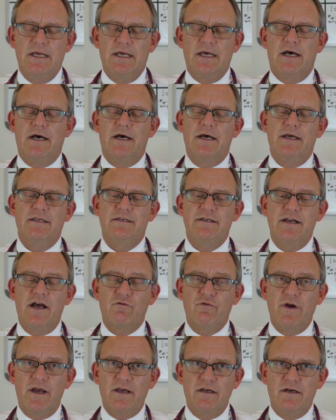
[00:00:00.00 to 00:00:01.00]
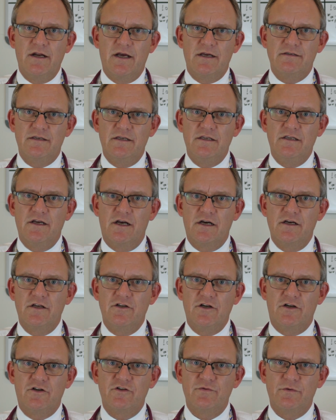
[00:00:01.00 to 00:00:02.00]
It's now recognized that young
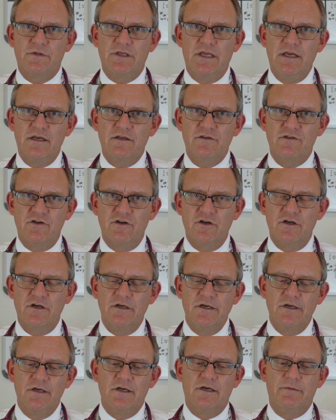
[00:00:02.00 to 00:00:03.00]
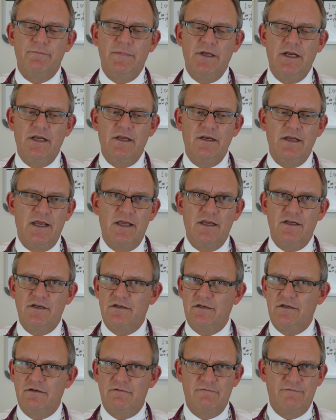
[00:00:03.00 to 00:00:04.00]
adults with cancer, meaning
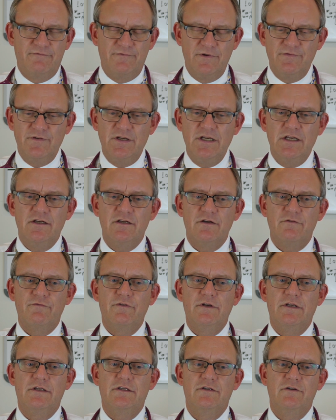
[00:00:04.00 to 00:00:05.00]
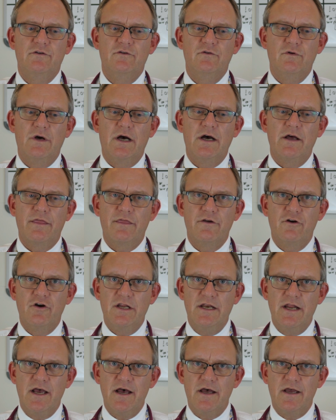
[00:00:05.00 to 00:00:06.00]
age 15 to
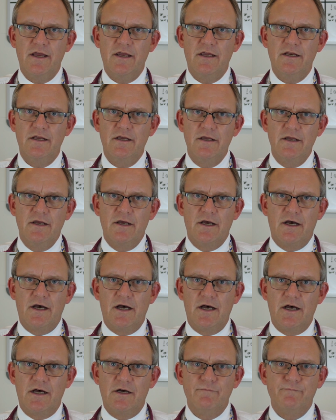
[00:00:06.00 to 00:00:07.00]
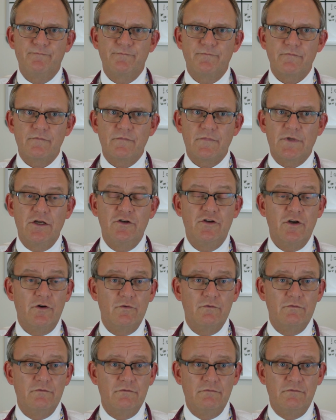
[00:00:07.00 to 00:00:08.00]
39,
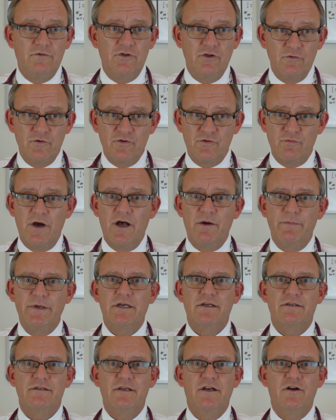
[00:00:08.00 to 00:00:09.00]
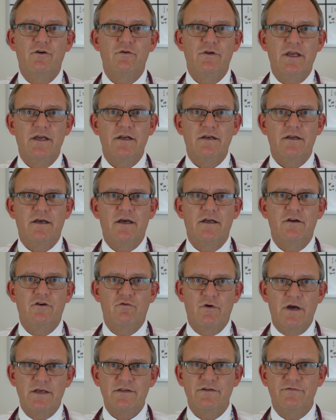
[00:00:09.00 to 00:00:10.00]
don't do as well because they don't get
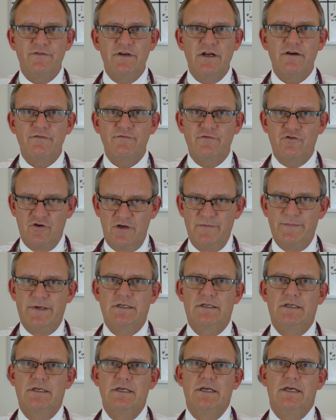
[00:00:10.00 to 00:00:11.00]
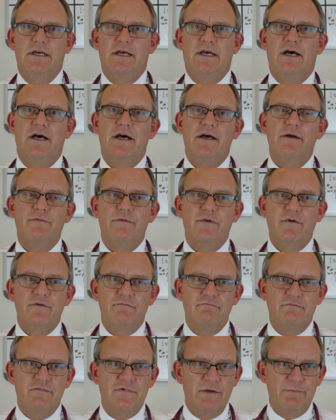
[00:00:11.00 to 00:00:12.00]
aggressive enough treatment.
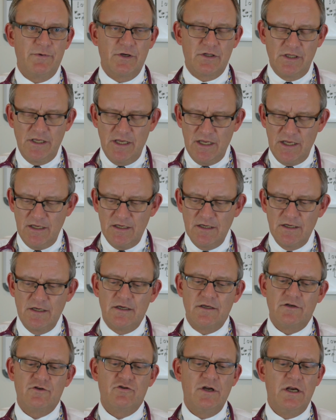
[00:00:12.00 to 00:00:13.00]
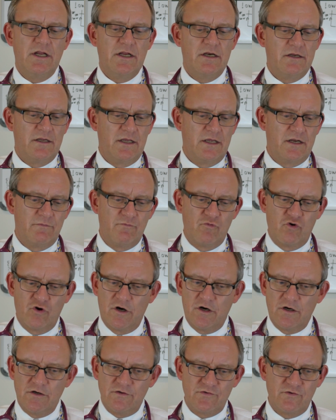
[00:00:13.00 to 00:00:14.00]
They're typically treated in a
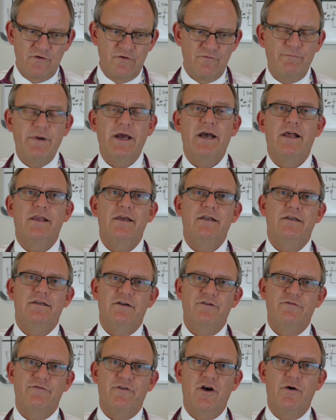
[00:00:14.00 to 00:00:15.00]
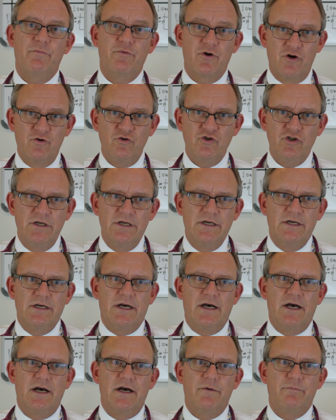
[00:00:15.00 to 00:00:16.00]
more sort of palliative approach,
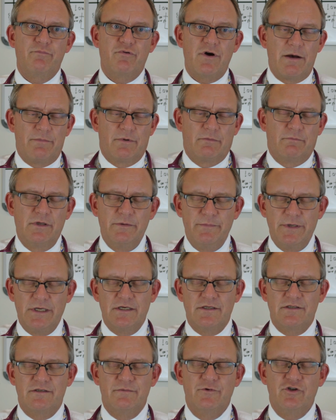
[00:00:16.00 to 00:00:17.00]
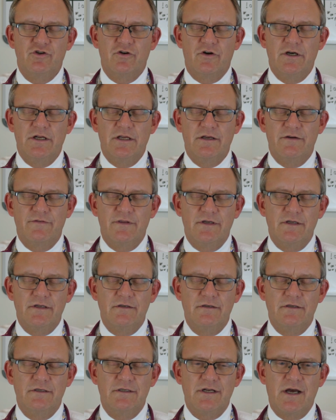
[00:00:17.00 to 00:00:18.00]
probably because the majority of
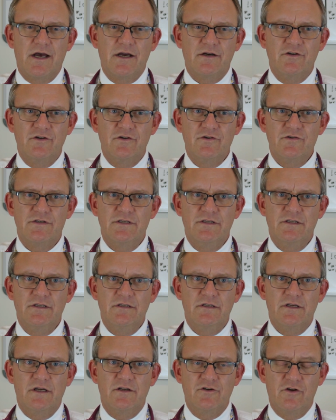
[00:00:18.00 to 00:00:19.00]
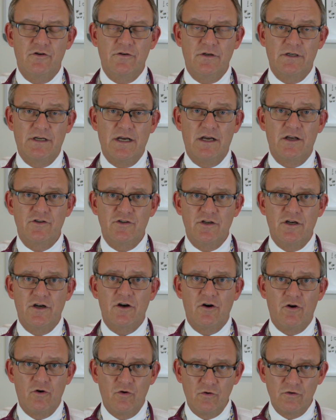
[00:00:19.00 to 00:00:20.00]
the doctors in adult oncology
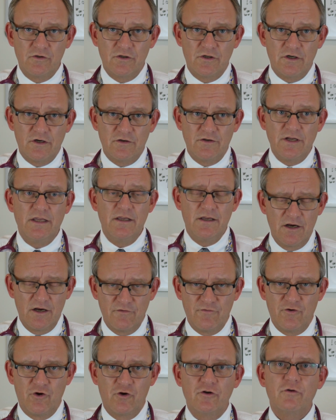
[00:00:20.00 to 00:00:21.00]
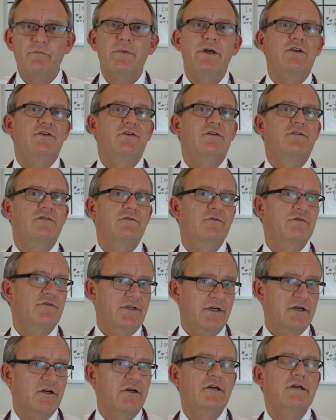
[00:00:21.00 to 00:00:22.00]
are taking of older patients who are
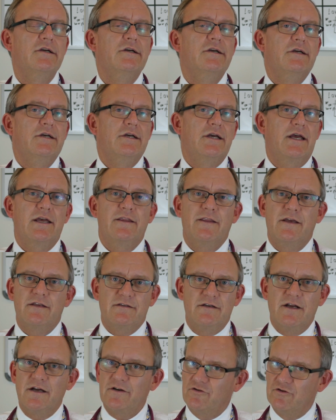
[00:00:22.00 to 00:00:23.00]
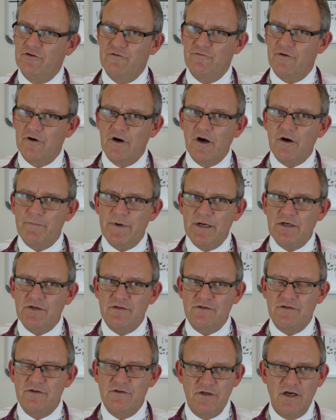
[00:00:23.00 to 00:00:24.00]
sicker. And that's not true for our
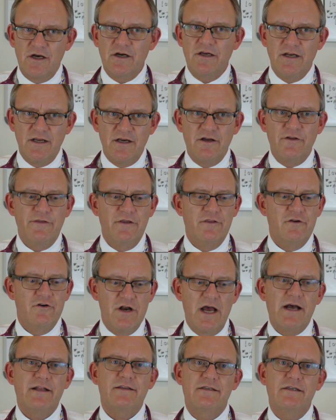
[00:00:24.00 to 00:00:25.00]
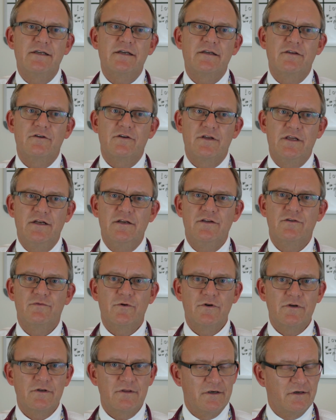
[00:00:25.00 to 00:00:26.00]
patients. They're young and healthy, they're not sick, their kidneys
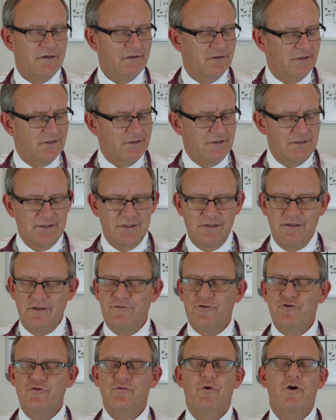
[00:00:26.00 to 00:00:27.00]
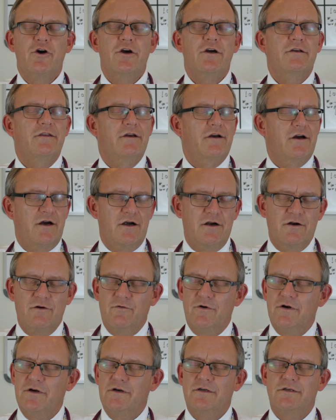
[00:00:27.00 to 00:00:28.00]
work, their livers work, their heart
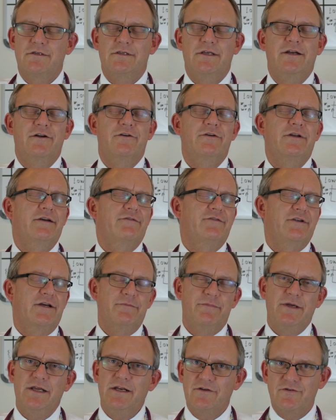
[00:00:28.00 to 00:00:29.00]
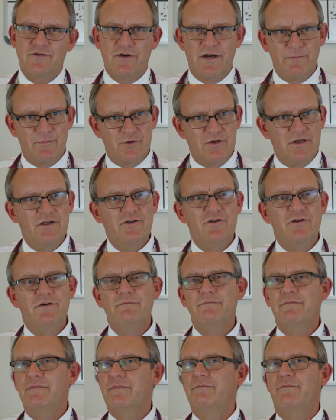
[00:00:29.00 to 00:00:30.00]
works, they don't have diabetes or
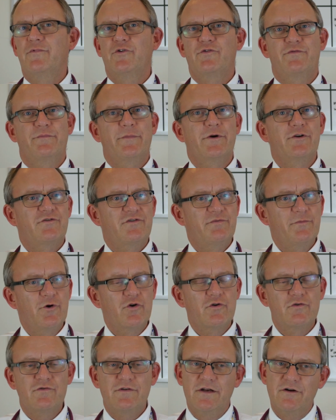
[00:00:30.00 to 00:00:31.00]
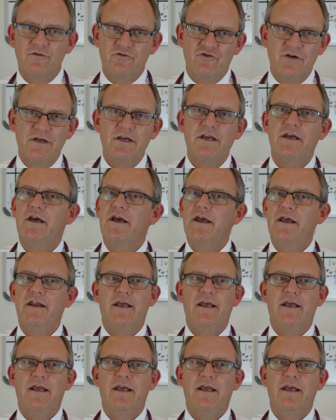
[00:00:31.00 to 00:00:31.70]
hypertension, most of them aren't smokers, they don't drink.